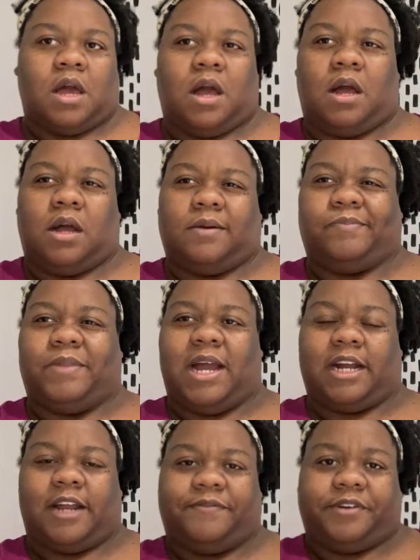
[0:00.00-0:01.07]
now I
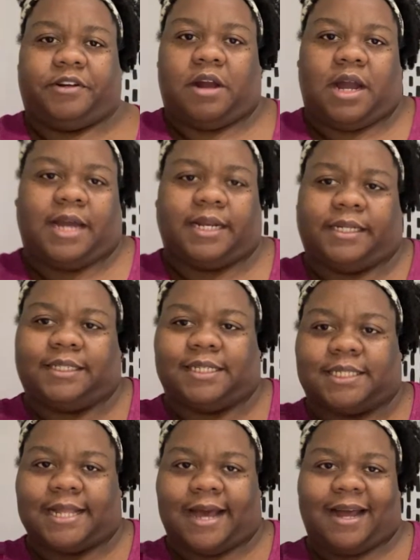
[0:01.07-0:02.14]
gotta figure out how to end
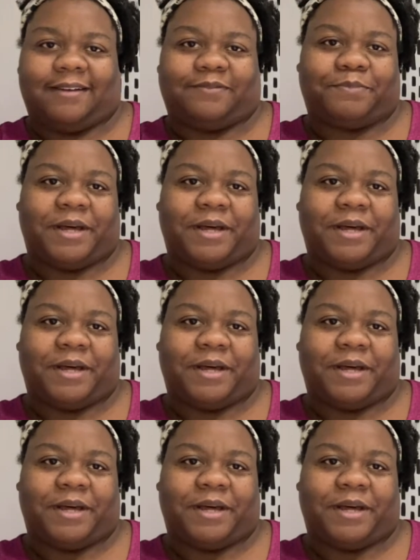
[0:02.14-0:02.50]
this live.